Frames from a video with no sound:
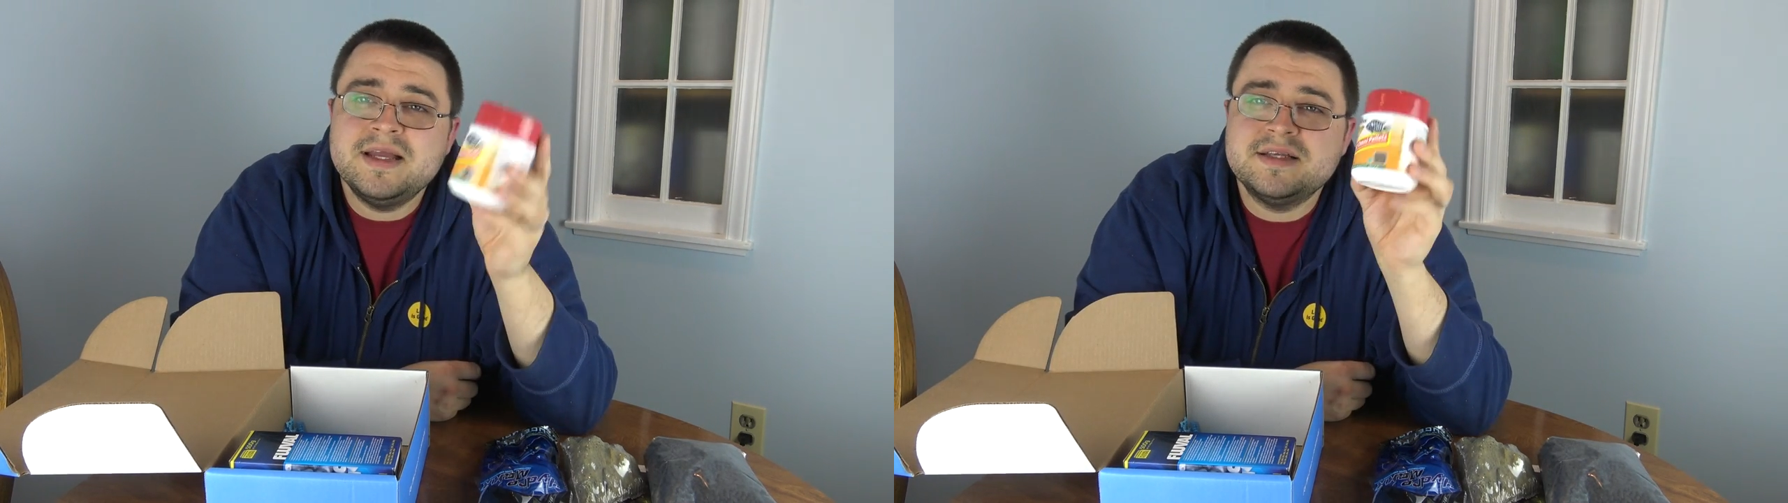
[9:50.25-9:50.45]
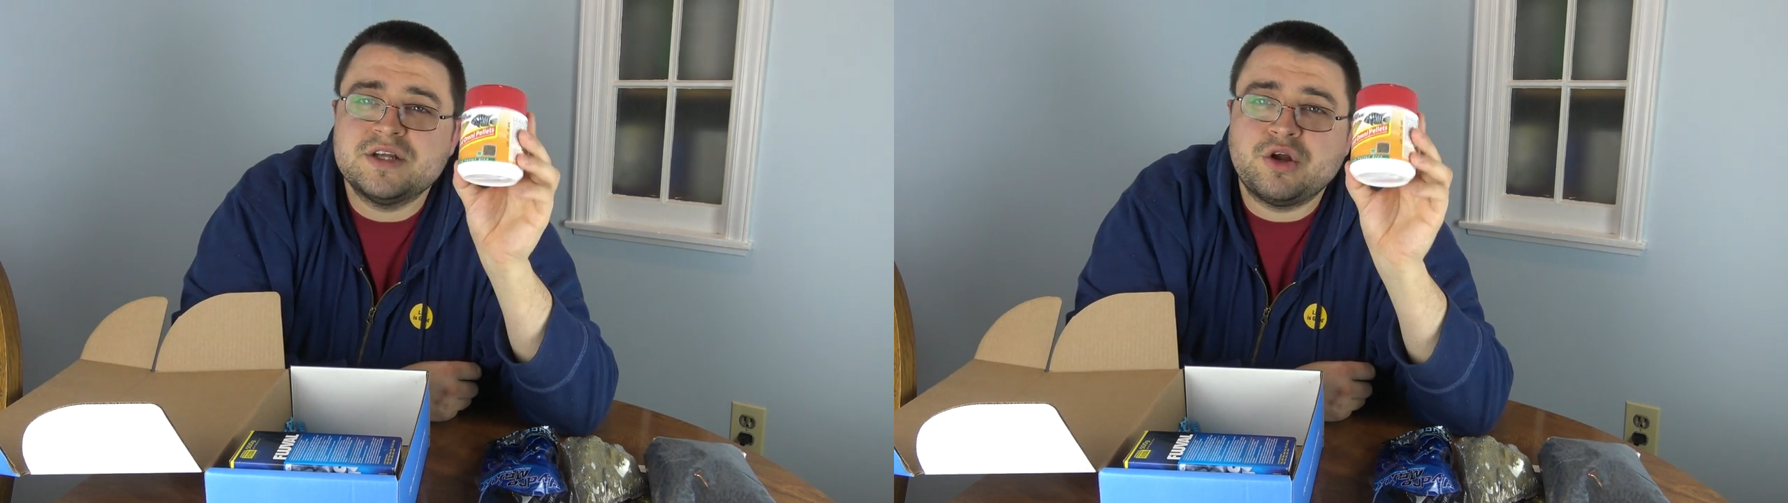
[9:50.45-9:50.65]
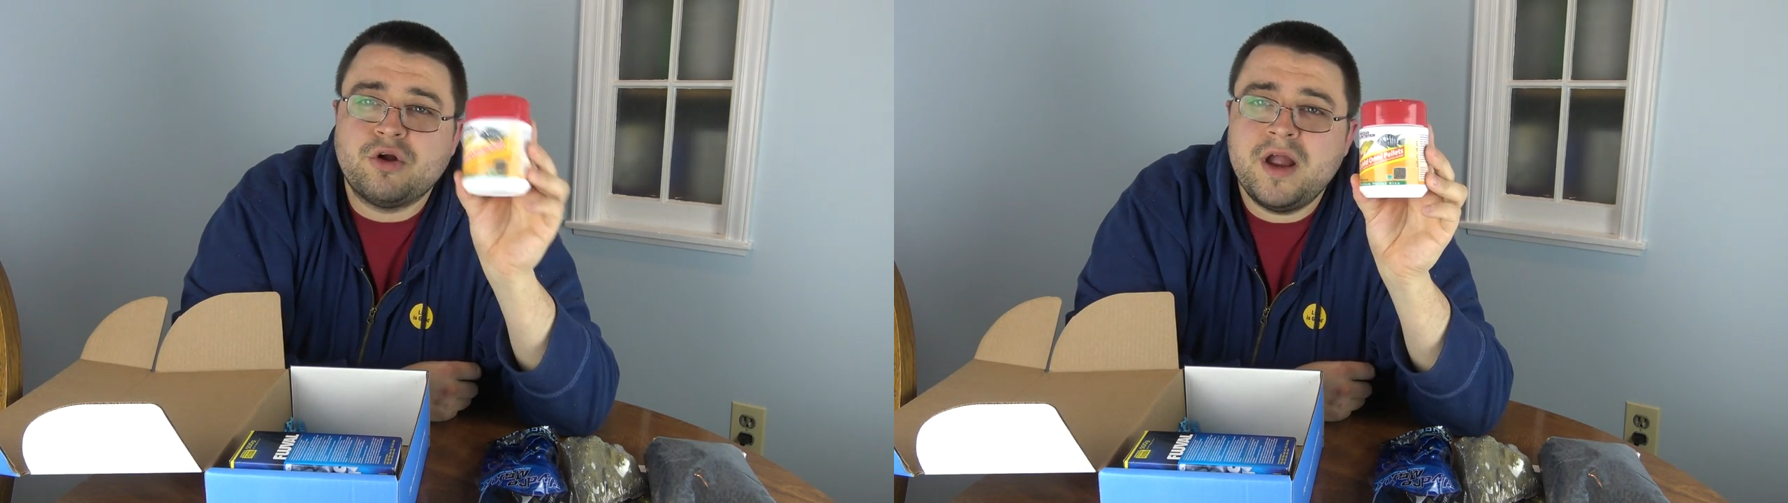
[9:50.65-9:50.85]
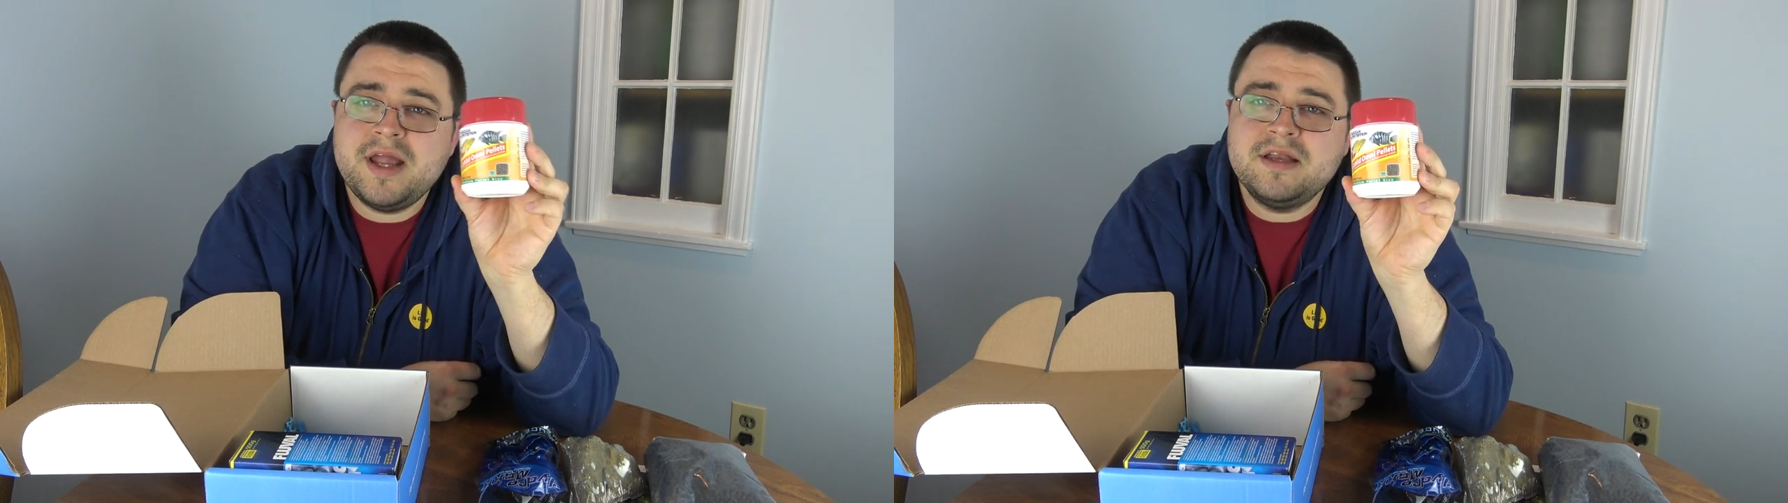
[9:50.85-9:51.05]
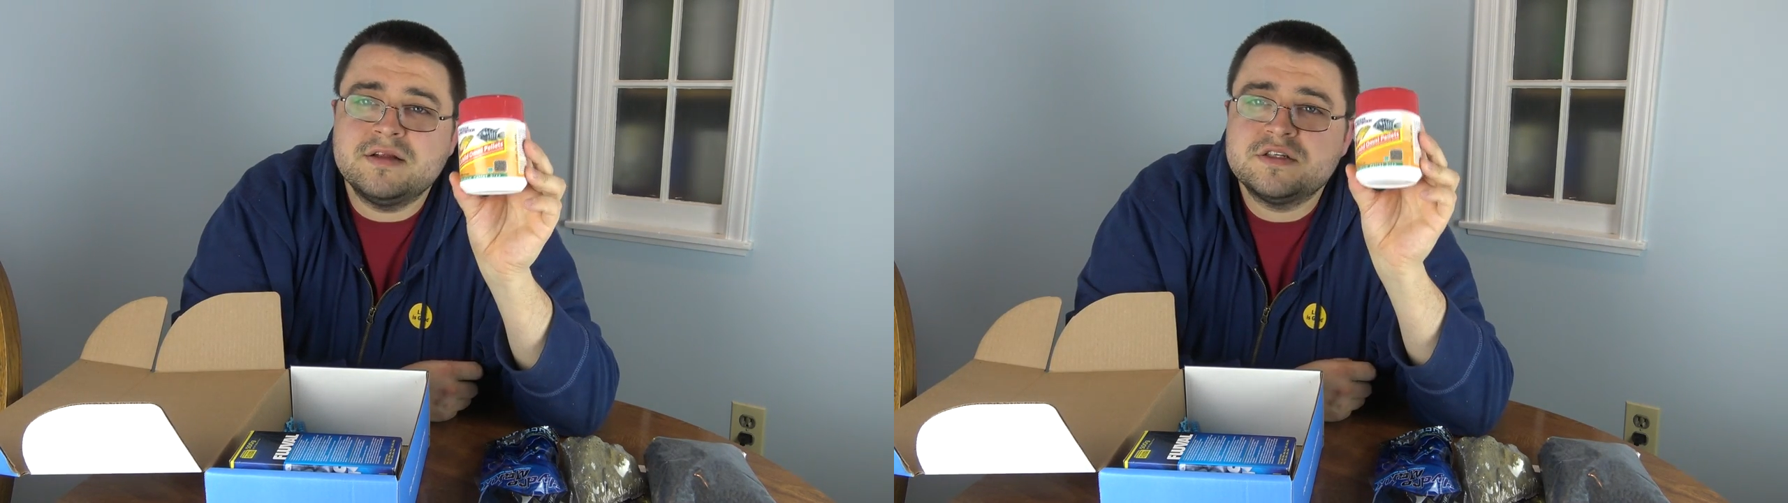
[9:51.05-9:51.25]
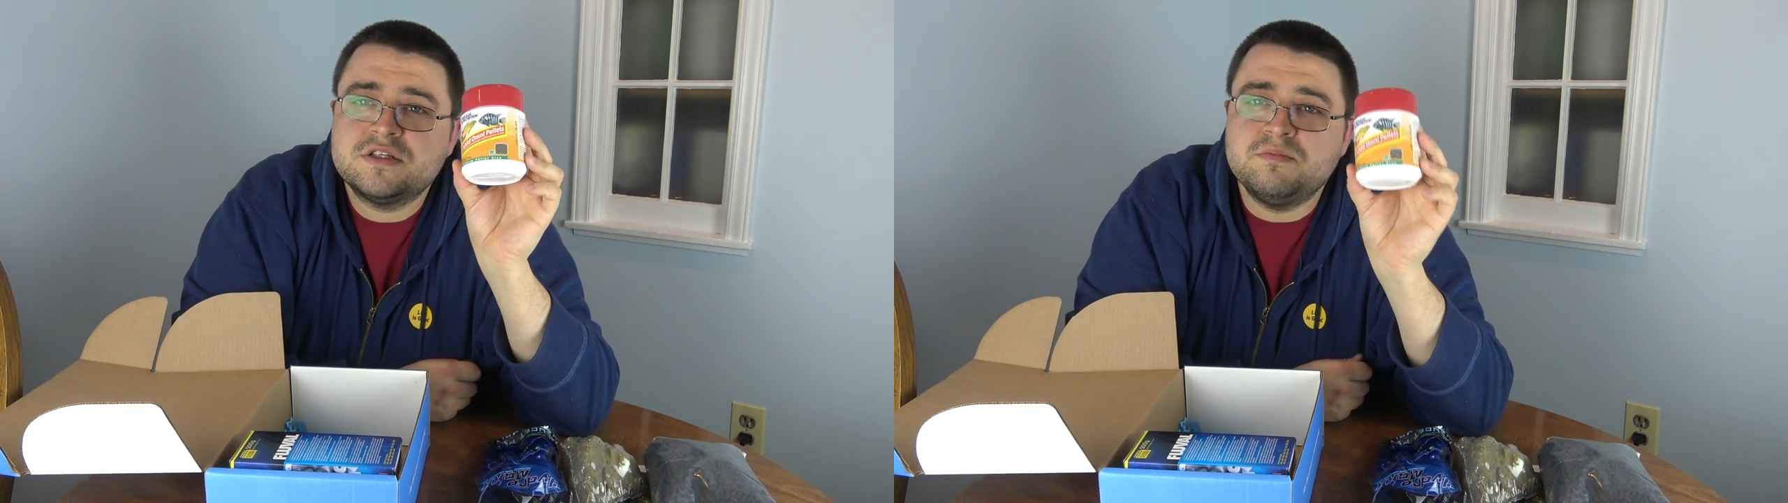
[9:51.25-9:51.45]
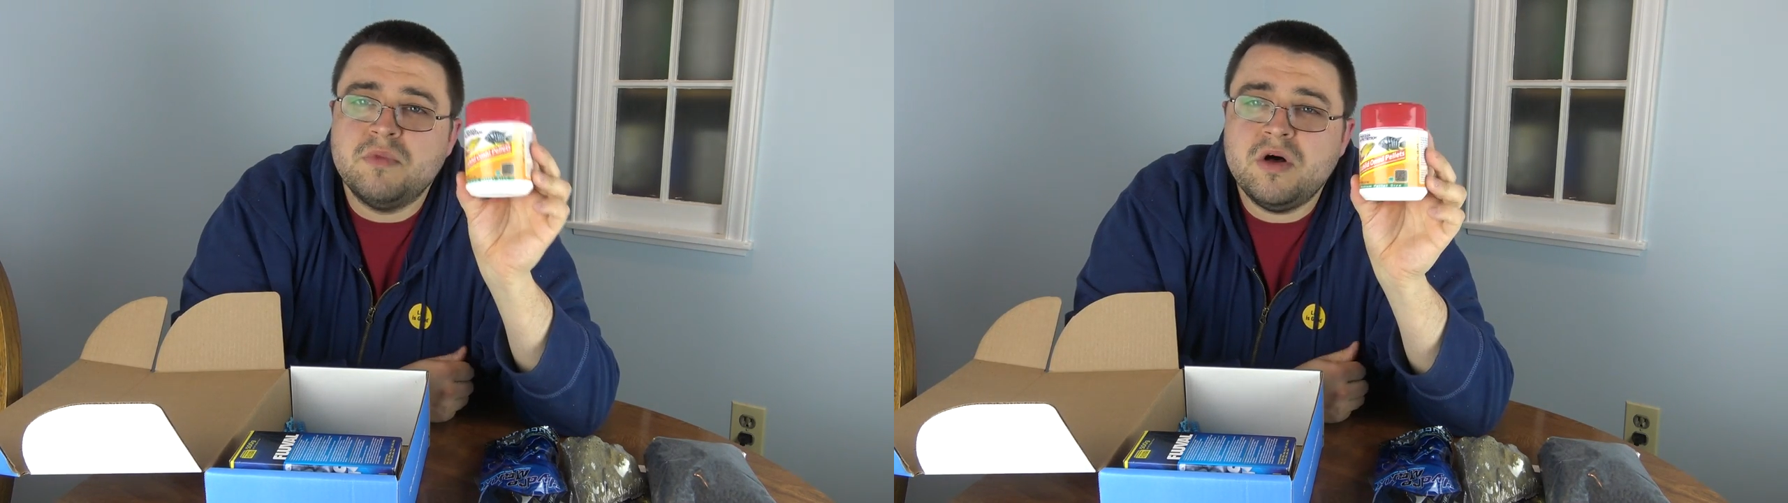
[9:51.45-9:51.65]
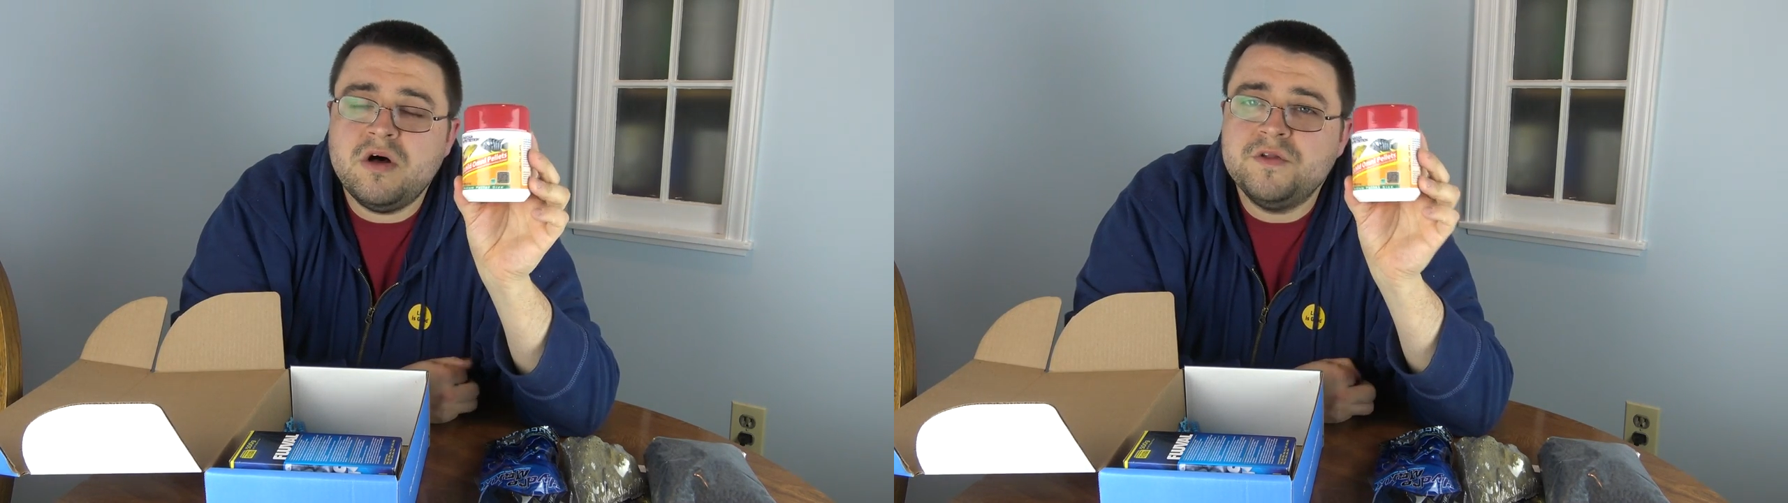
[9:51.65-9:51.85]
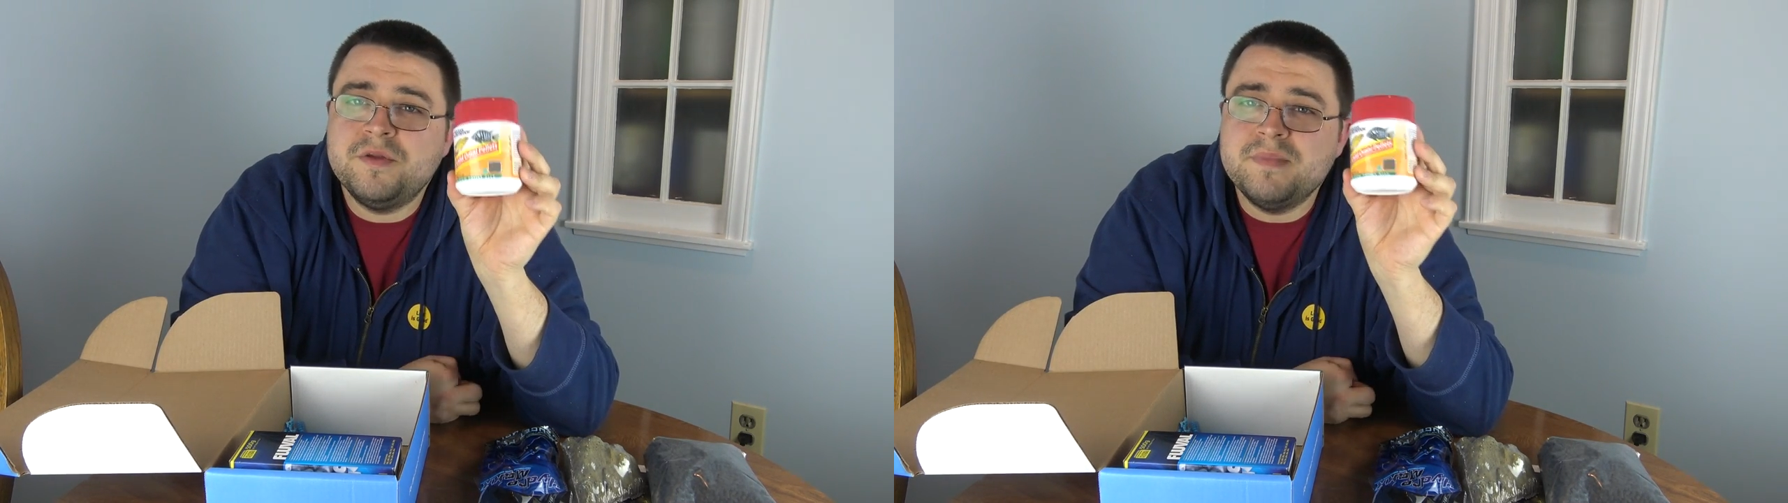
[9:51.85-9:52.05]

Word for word: is a great small to